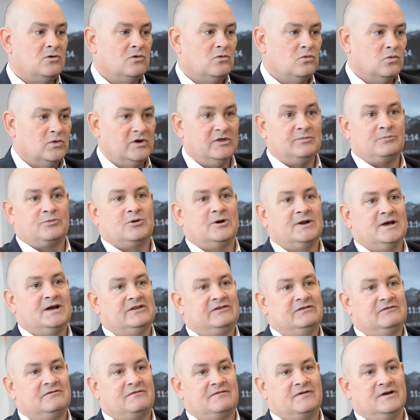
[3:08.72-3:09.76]
with
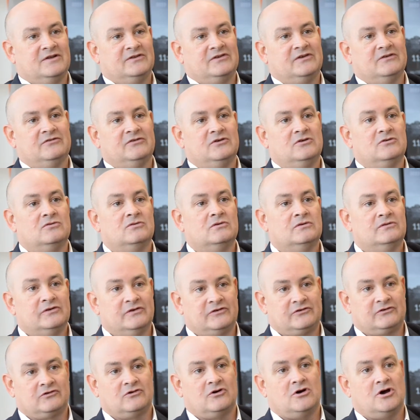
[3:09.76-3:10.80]
product in front of you to
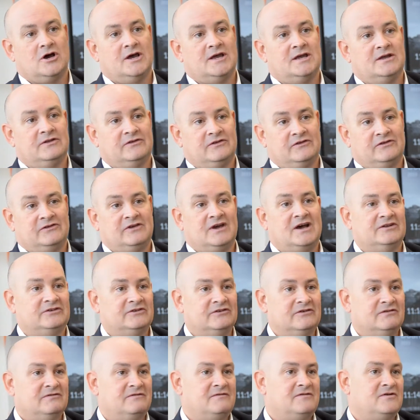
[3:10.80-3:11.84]
try and to touch
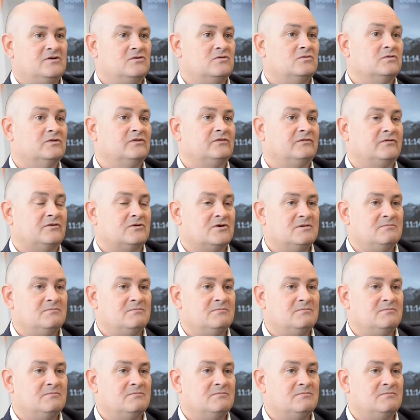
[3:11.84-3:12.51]
and to feel was very